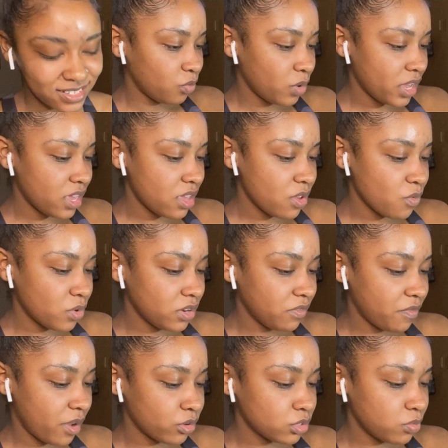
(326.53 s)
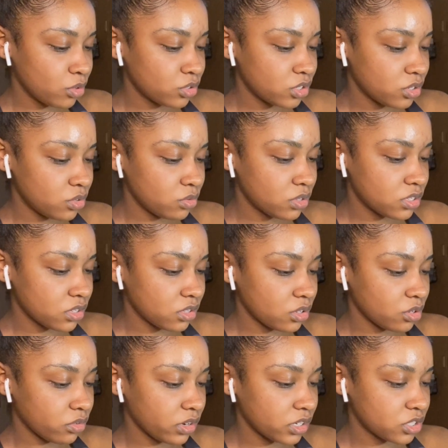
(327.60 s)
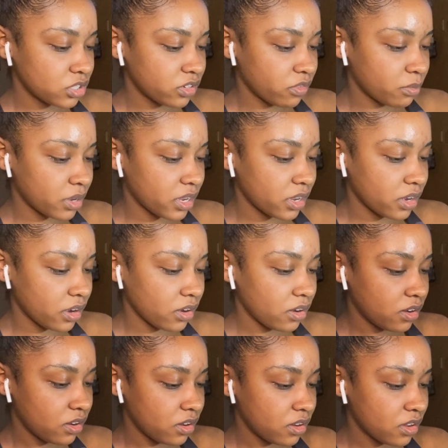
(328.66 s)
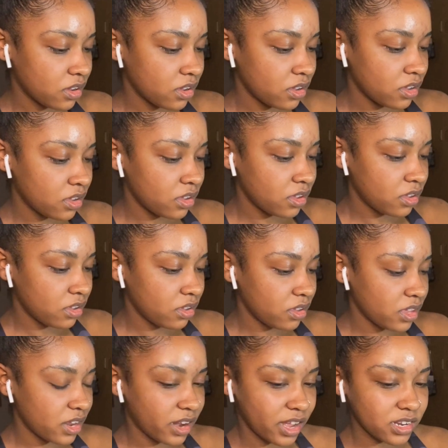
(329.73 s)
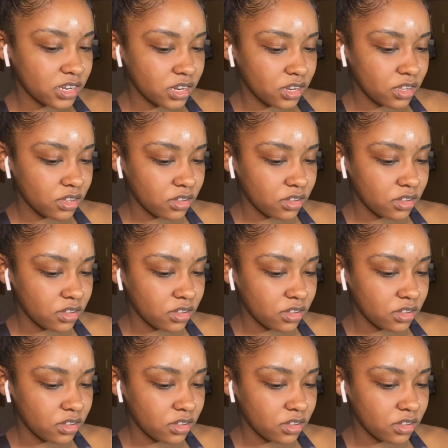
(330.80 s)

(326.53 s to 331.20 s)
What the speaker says: Wait, what if I was supposed to do this in the direction of my hair and I didn't?